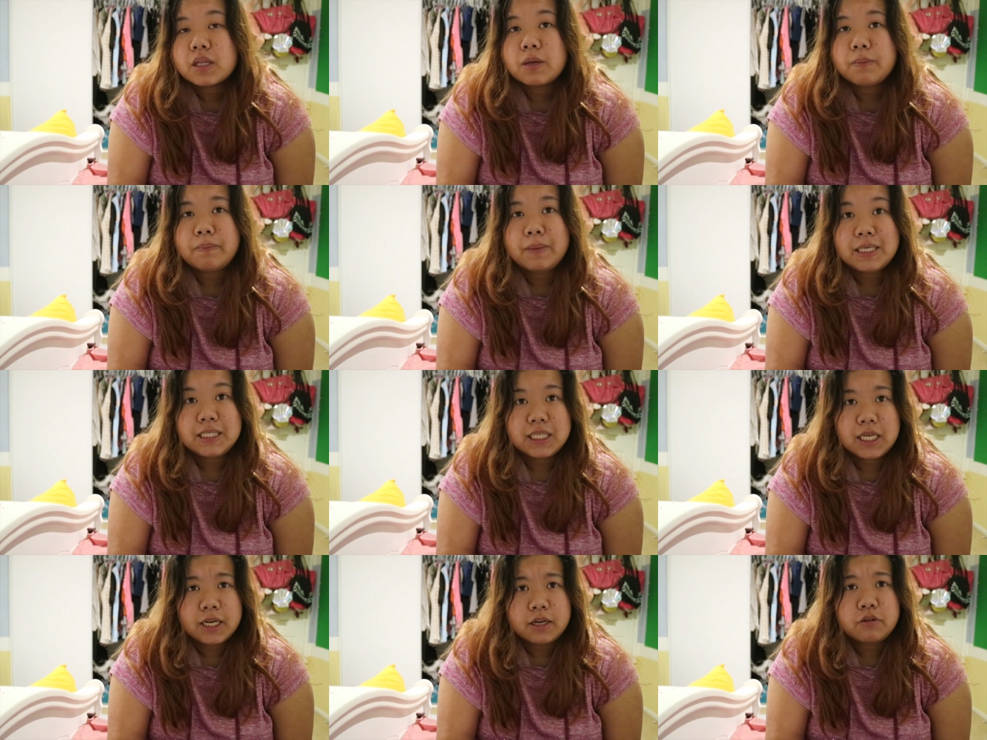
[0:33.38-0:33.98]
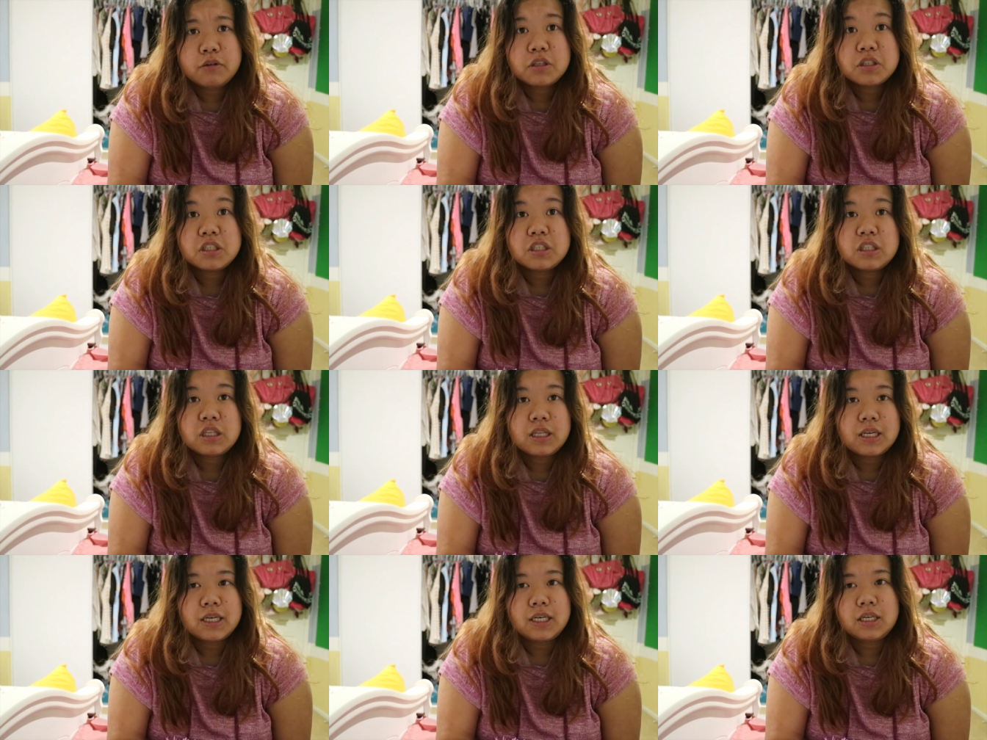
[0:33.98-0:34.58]
my channel is
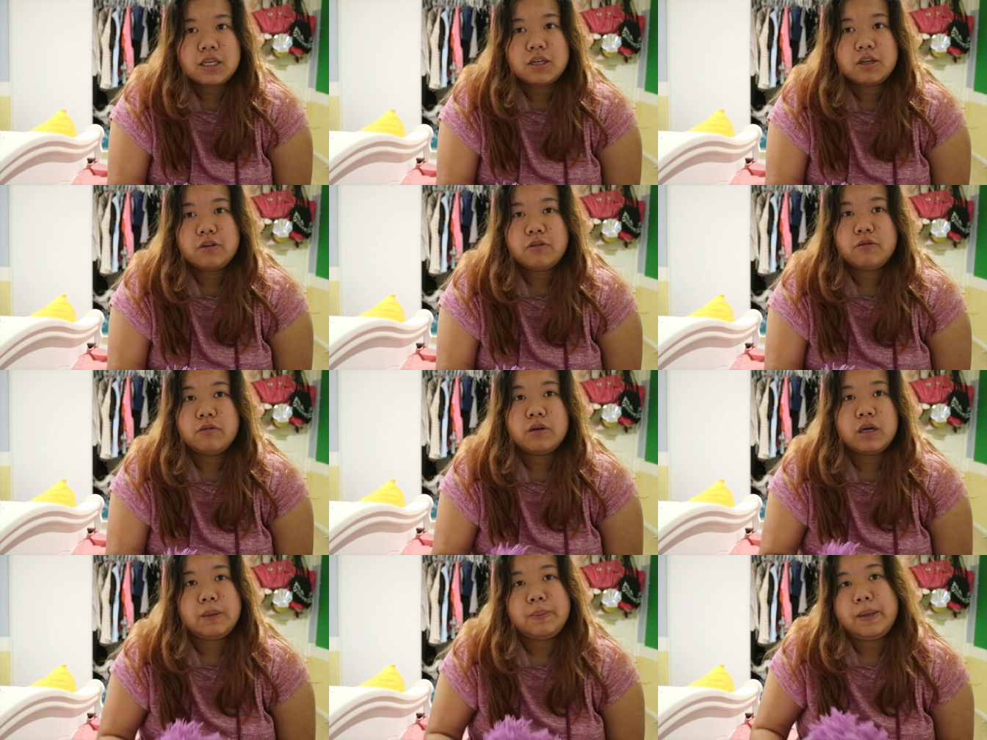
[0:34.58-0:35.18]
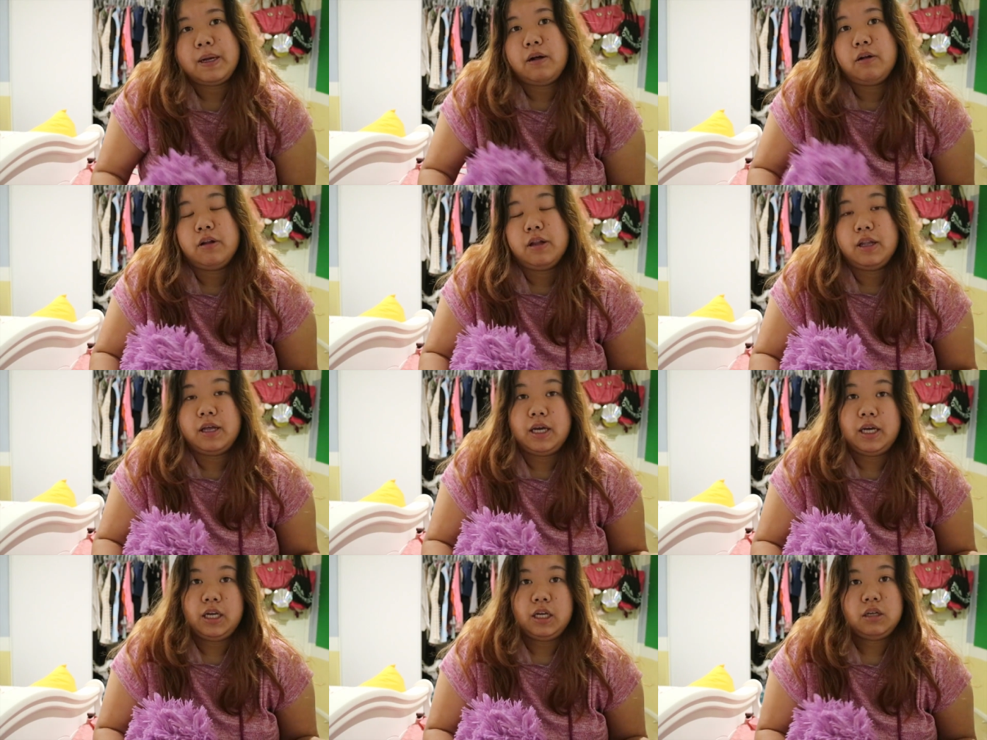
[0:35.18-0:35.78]
like, about
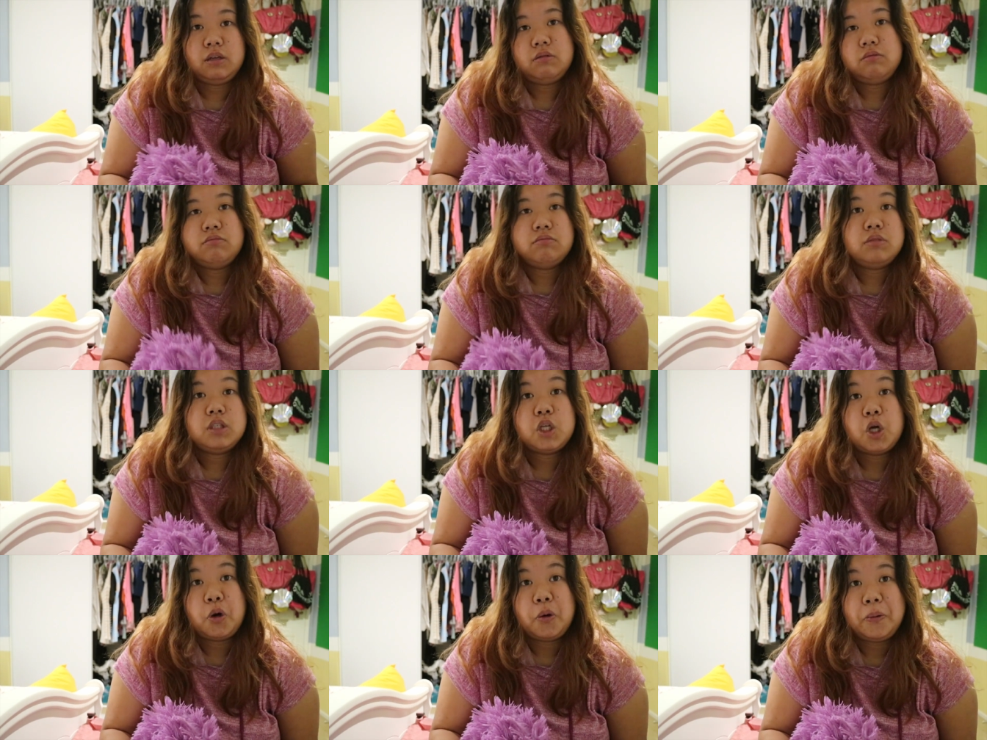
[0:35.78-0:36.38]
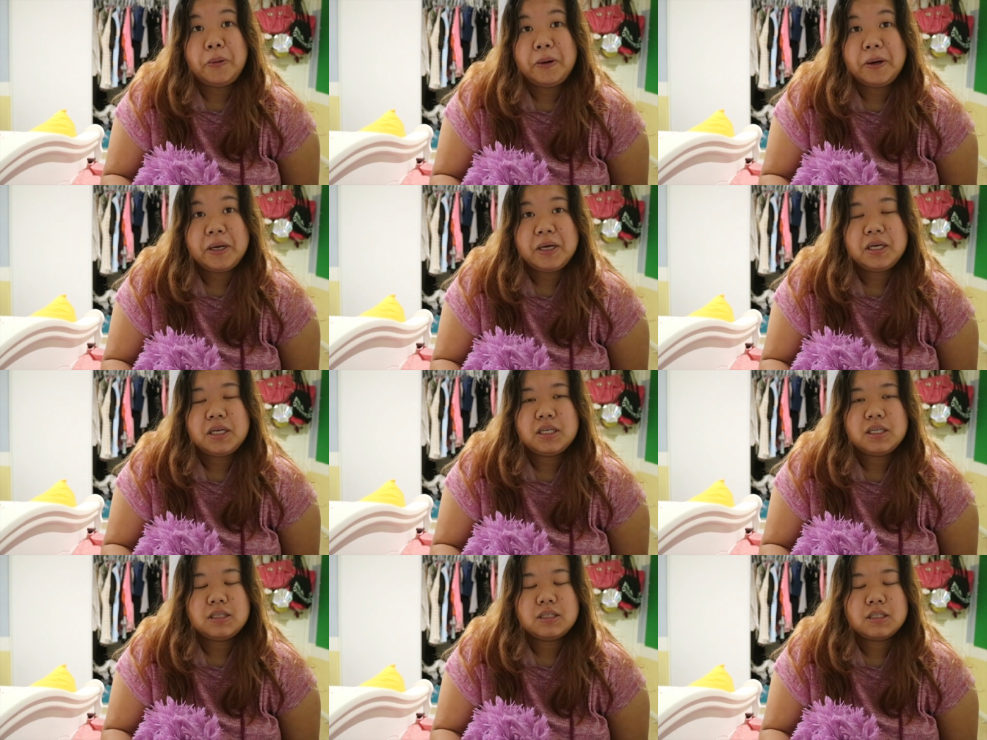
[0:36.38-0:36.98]
like
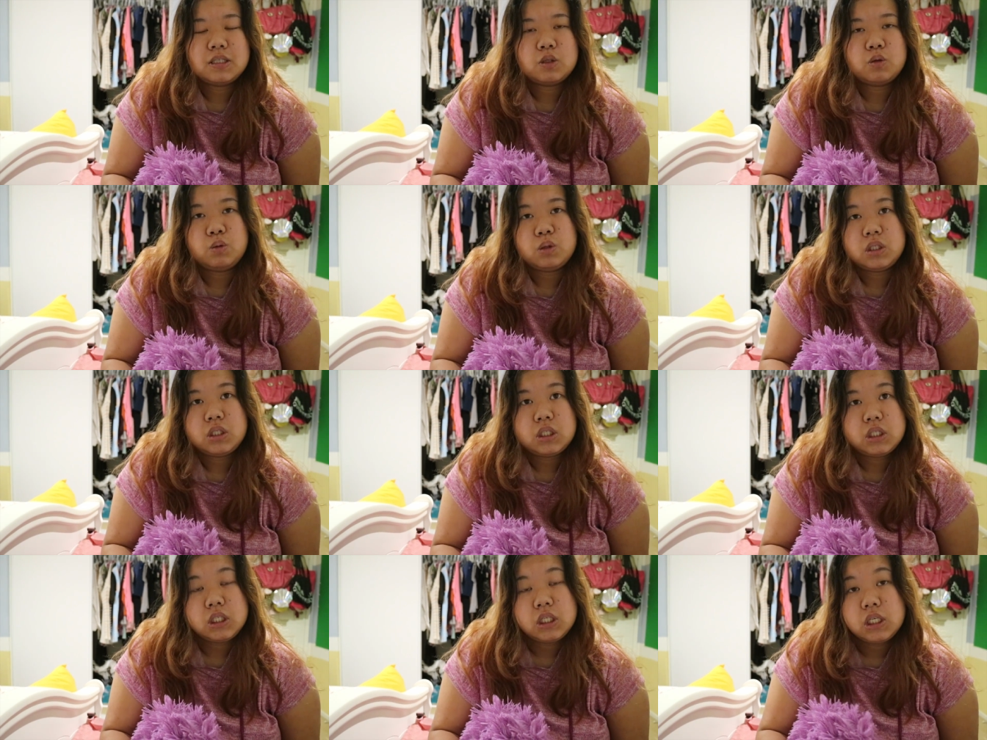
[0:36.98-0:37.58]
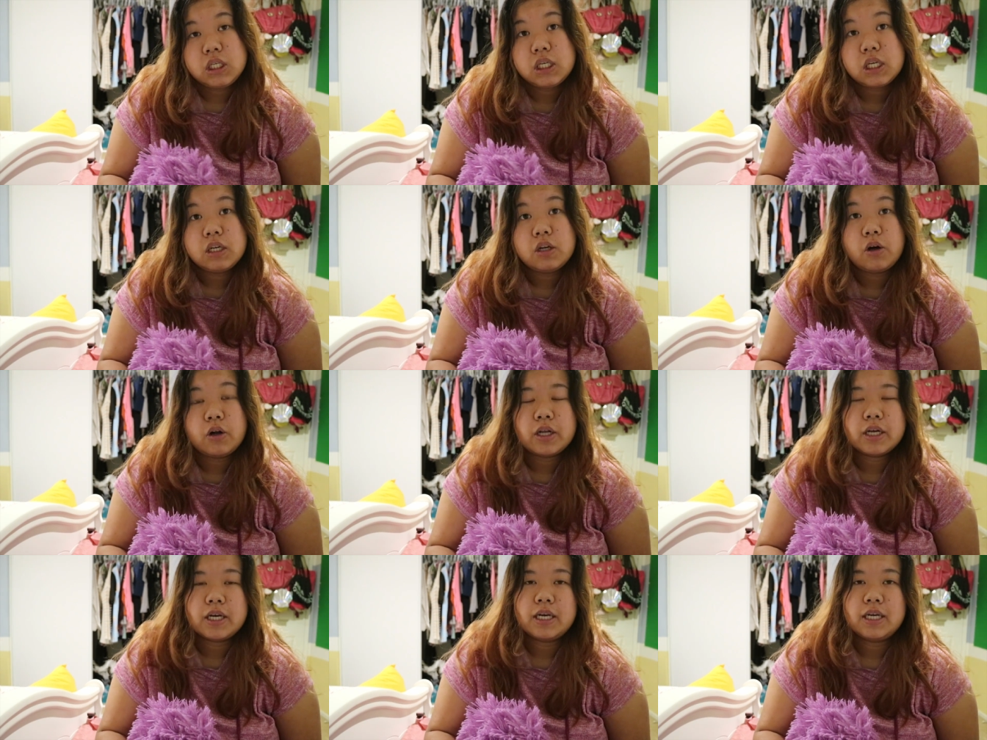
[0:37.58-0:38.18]
toys, squishy and
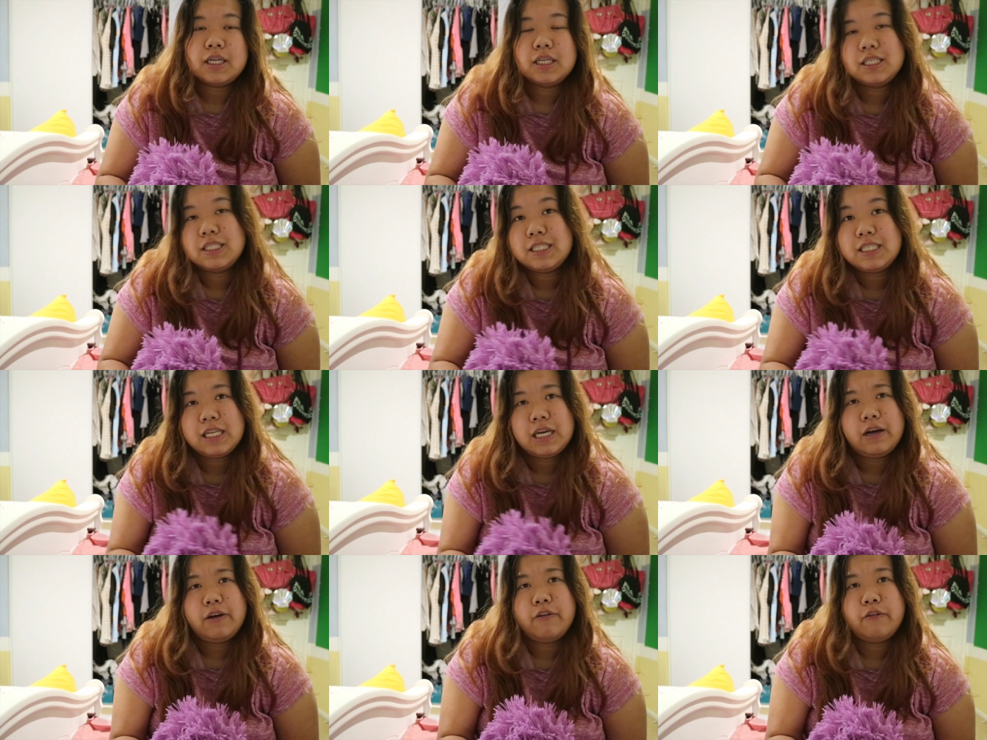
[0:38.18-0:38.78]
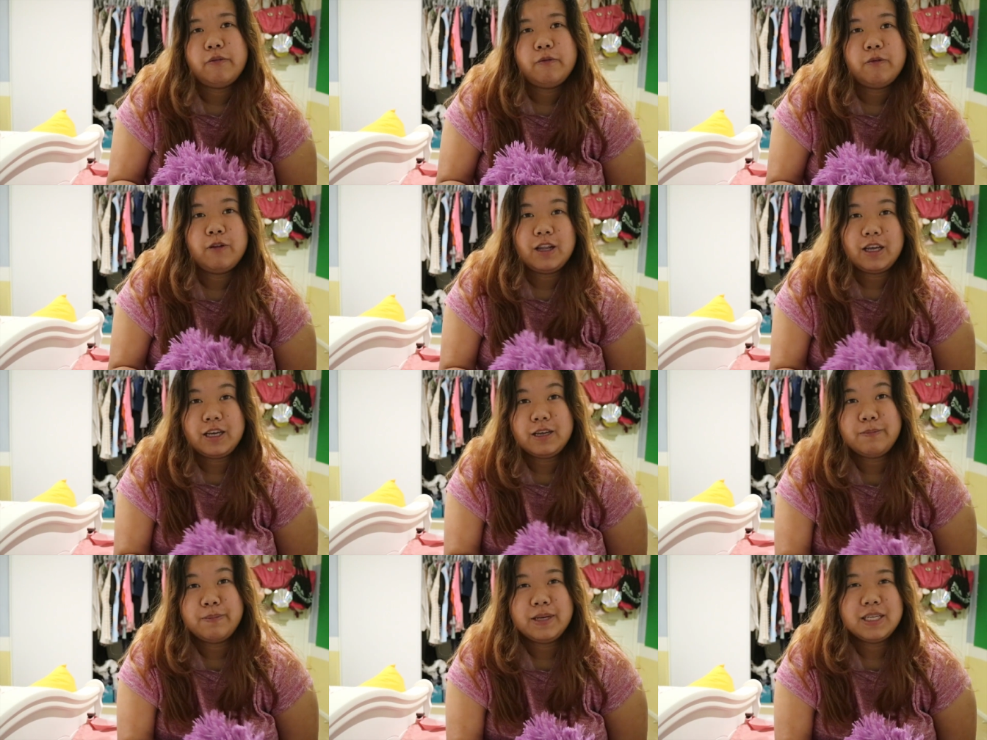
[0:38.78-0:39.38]
all that kind of stuff,
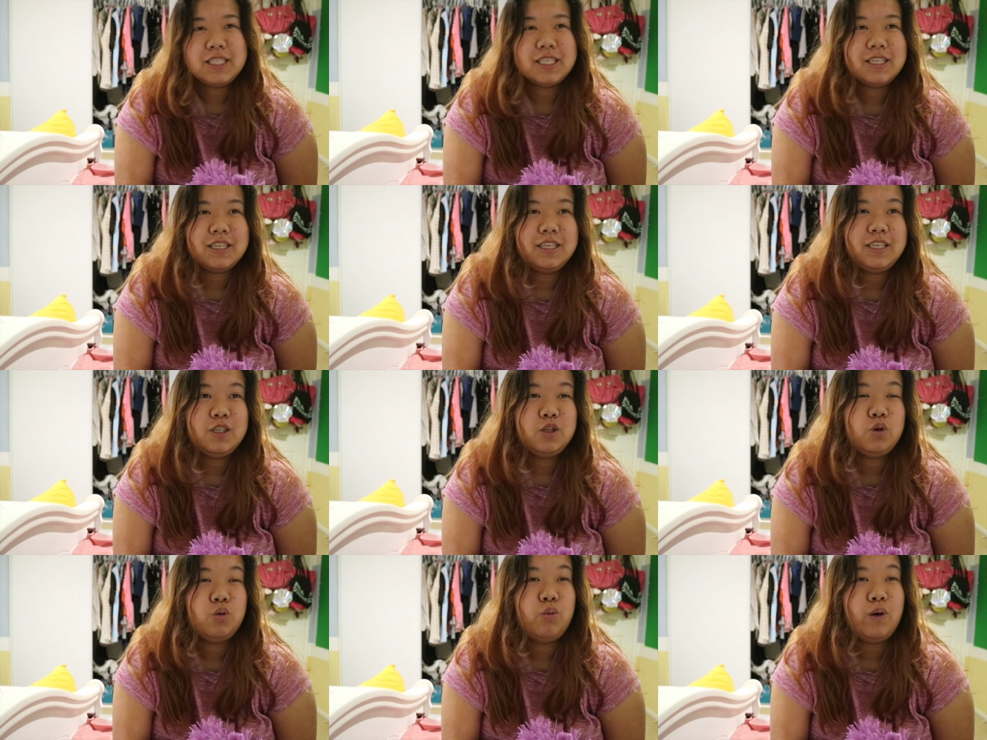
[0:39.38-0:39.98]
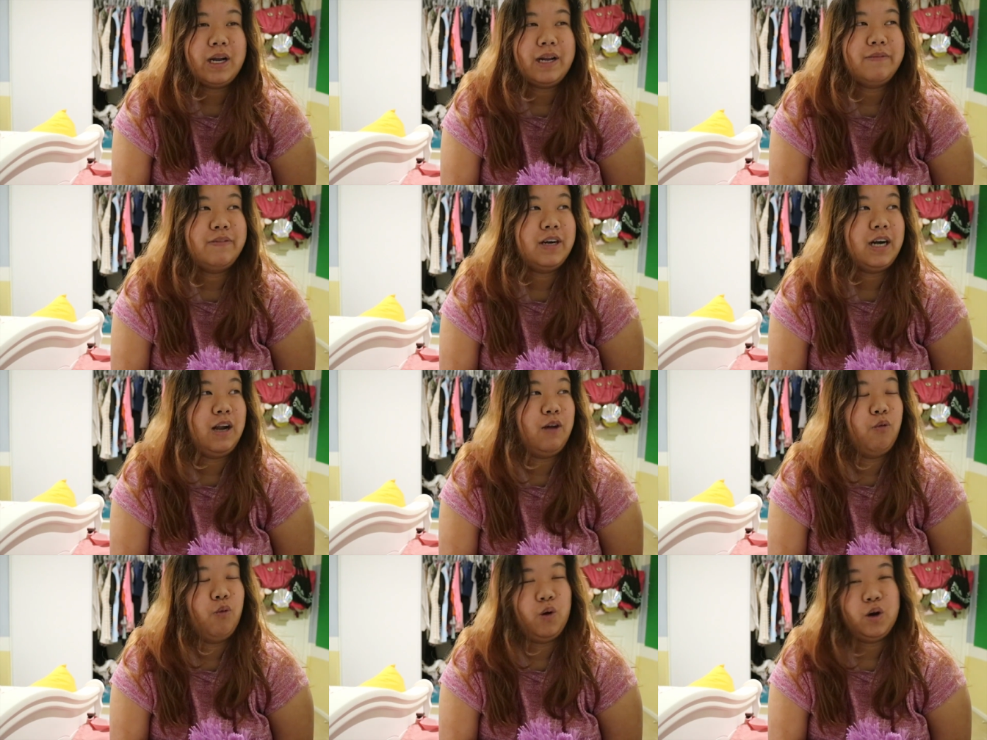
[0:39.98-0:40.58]
like basically do whatever
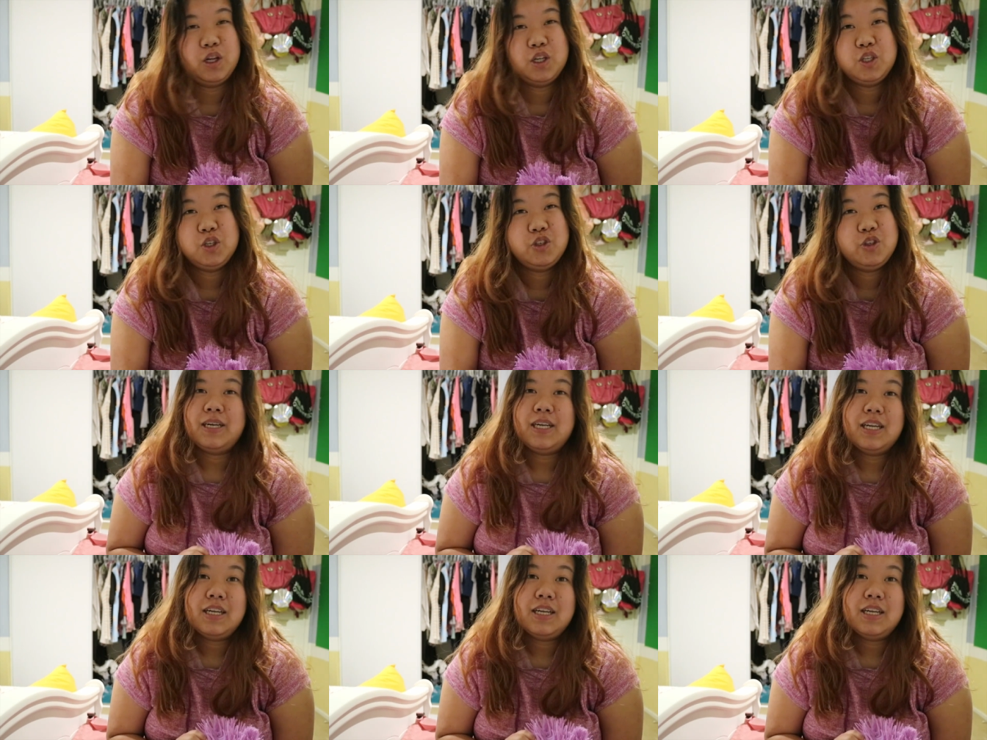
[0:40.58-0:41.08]
I wanted to do.